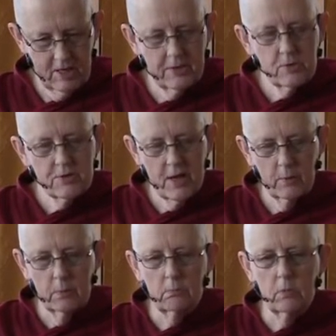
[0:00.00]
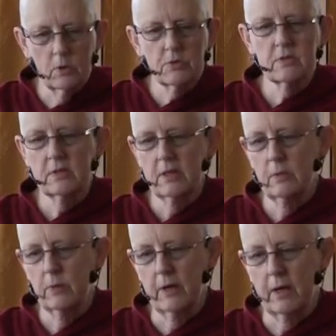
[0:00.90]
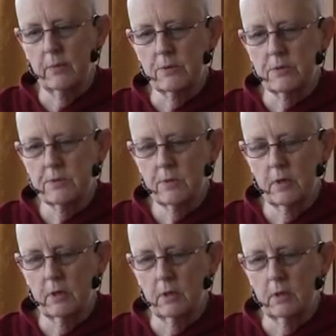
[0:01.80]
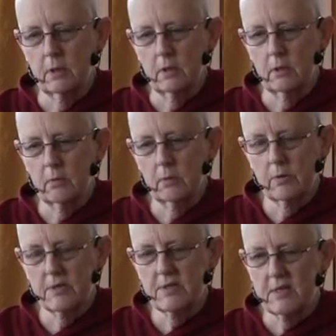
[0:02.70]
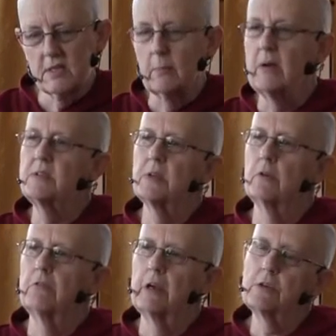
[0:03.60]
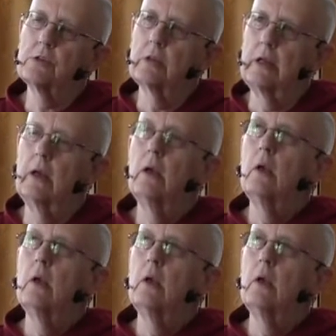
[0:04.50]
I used that one mostly when I was criticizing myself, actually.